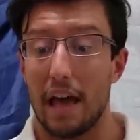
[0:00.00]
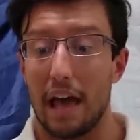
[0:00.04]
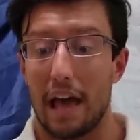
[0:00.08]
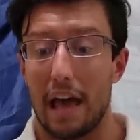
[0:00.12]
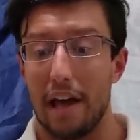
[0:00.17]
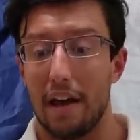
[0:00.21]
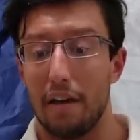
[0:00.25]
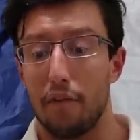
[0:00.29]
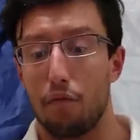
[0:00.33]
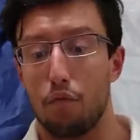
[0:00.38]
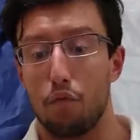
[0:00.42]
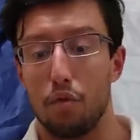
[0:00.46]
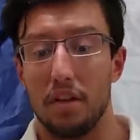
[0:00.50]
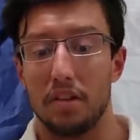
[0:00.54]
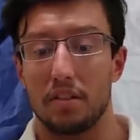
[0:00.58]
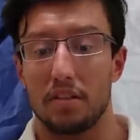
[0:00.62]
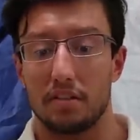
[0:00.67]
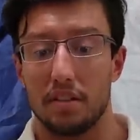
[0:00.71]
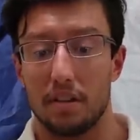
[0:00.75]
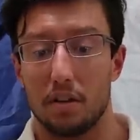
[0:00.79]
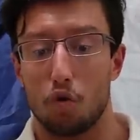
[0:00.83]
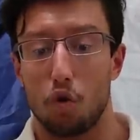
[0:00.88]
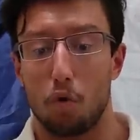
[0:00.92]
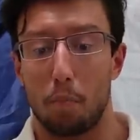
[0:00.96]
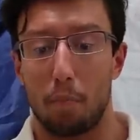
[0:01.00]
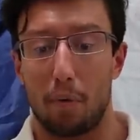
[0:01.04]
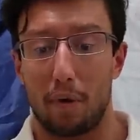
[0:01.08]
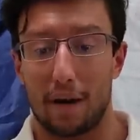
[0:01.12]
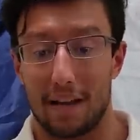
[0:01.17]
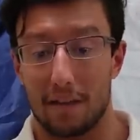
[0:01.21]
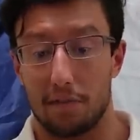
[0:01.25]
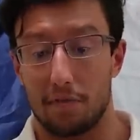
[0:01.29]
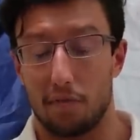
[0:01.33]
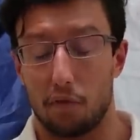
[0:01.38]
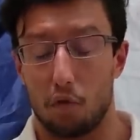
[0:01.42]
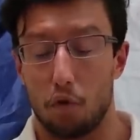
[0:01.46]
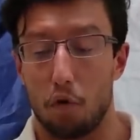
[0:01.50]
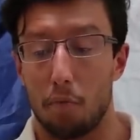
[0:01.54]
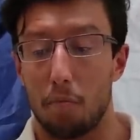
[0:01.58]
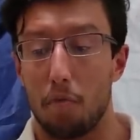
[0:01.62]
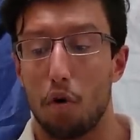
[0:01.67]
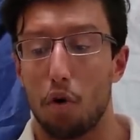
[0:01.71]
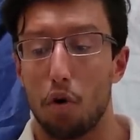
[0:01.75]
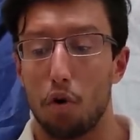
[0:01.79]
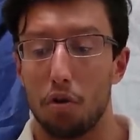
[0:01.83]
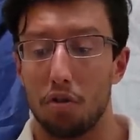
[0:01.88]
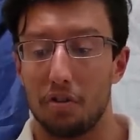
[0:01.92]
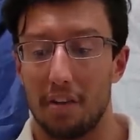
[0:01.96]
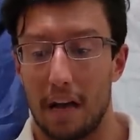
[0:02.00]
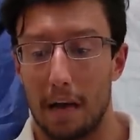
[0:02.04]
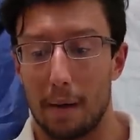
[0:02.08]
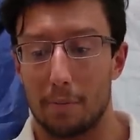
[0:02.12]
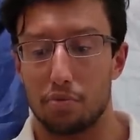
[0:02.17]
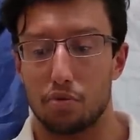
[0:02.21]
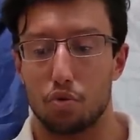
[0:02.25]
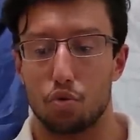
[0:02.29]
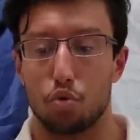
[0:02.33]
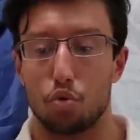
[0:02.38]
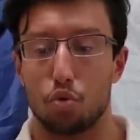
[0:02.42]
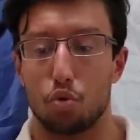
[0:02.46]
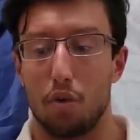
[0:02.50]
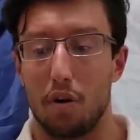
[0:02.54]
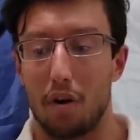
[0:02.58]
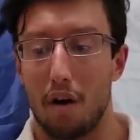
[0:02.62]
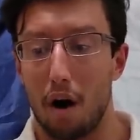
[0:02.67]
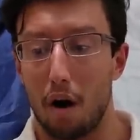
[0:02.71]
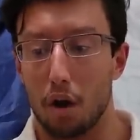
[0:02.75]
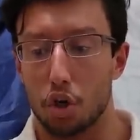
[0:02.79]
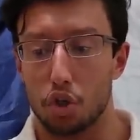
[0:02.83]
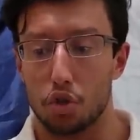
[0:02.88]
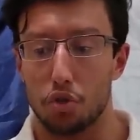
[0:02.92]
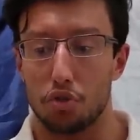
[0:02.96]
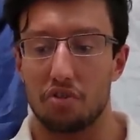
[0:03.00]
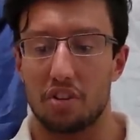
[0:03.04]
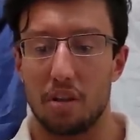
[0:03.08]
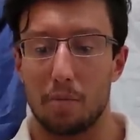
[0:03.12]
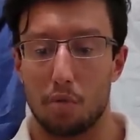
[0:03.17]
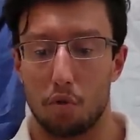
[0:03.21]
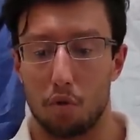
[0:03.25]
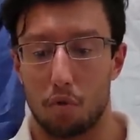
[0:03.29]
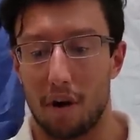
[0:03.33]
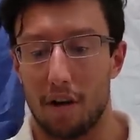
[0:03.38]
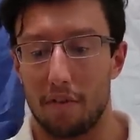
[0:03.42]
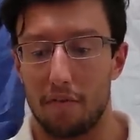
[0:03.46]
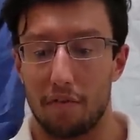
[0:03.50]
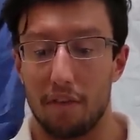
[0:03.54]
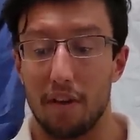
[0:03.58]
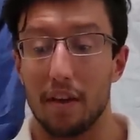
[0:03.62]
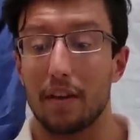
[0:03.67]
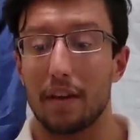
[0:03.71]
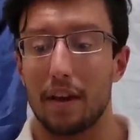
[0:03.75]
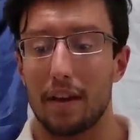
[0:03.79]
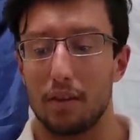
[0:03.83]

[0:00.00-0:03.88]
every single platform adapts to the largest demographic